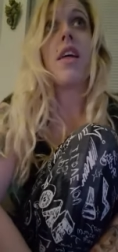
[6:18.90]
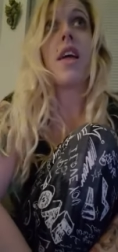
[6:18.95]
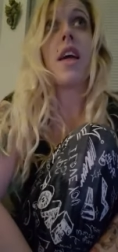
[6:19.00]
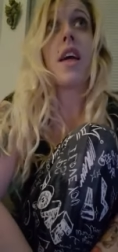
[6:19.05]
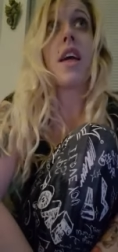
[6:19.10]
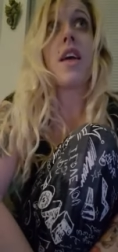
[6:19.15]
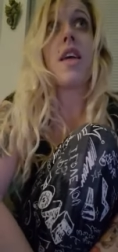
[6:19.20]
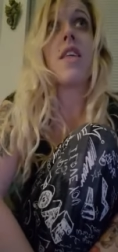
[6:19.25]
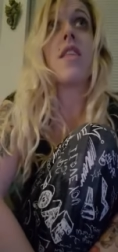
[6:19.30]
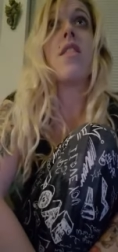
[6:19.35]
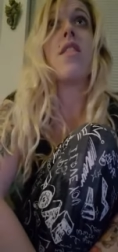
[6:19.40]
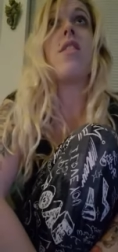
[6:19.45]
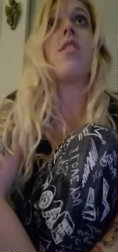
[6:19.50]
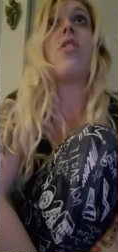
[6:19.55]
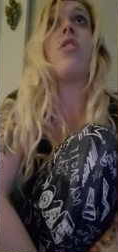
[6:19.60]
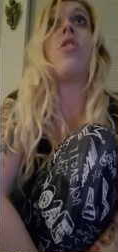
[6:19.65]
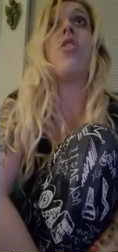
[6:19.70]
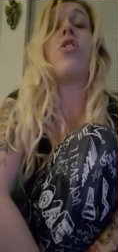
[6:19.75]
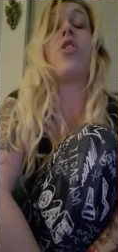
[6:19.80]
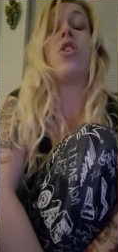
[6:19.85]

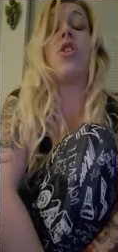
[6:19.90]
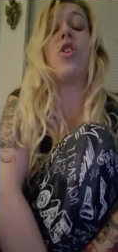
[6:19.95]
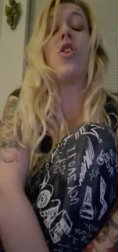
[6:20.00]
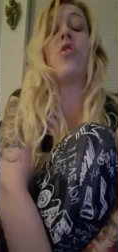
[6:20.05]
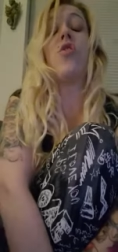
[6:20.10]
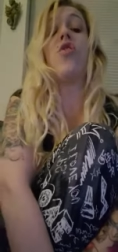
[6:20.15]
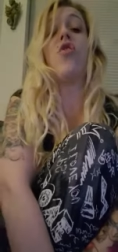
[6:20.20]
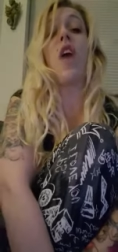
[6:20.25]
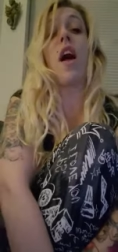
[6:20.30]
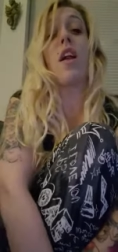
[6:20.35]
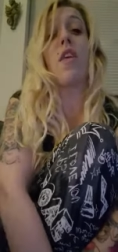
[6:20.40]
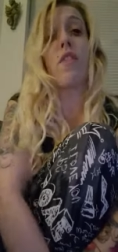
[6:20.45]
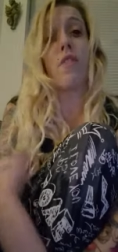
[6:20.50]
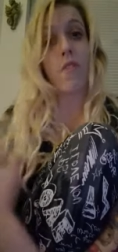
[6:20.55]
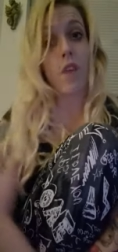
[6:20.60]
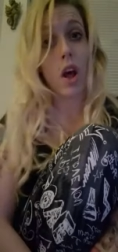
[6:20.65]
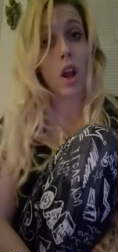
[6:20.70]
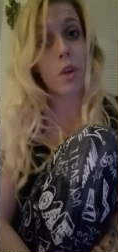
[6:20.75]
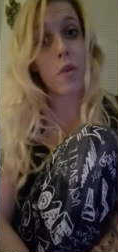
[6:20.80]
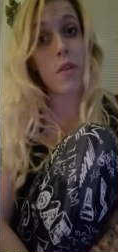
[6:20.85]
is to try to
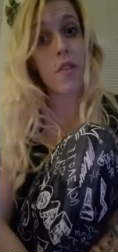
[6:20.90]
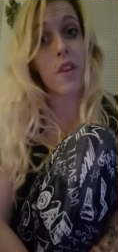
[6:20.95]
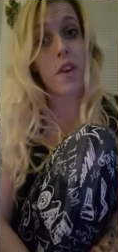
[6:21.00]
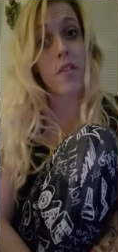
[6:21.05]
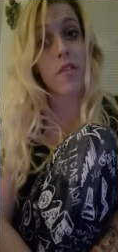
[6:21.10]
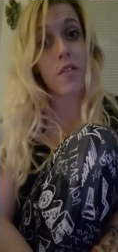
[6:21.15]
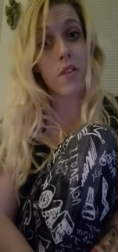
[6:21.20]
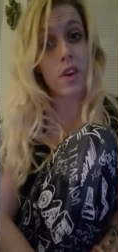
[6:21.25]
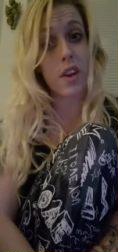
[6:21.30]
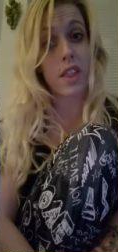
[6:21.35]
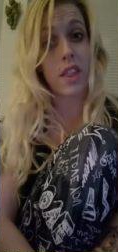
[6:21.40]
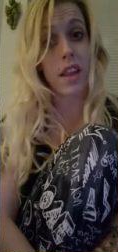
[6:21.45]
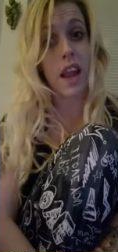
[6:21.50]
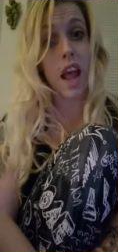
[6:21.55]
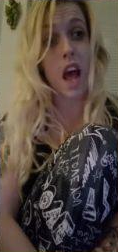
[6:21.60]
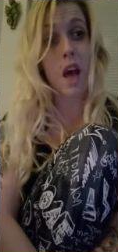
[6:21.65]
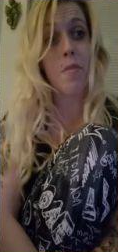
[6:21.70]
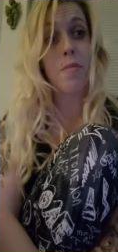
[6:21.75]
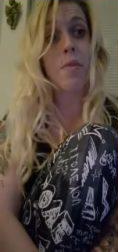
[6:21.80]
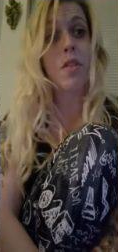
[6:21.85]
follow in their
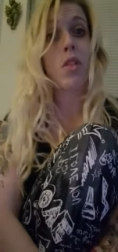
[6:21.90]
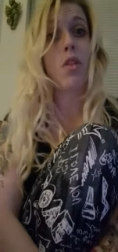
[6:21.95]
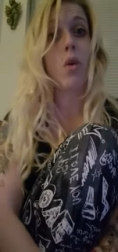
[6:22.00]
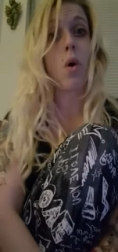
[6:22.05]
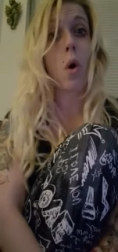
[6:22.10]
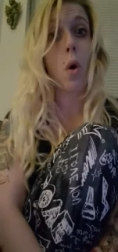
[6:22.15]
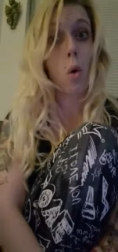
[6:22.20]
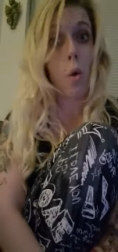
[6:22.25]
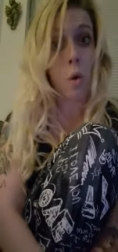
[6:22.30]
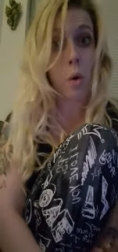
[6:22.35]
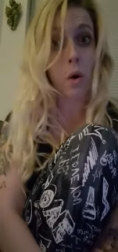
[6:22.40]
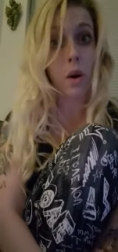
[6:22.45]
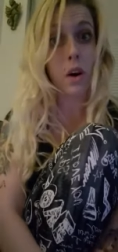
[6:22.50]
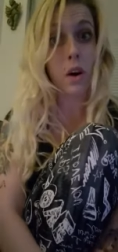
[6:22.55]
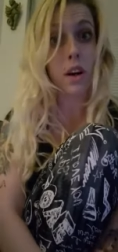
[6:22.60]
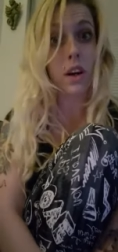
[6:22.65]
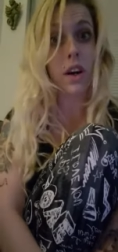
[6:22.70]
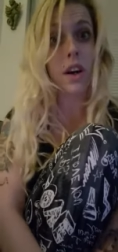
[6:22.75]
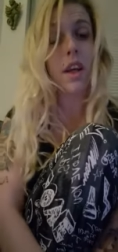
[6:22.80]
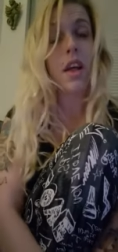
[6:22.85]
footsteps
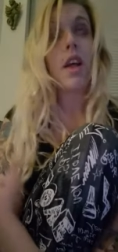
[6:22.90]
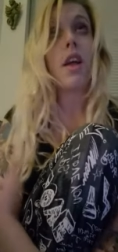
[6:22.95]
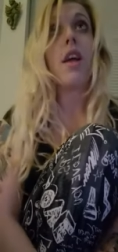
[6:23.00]
or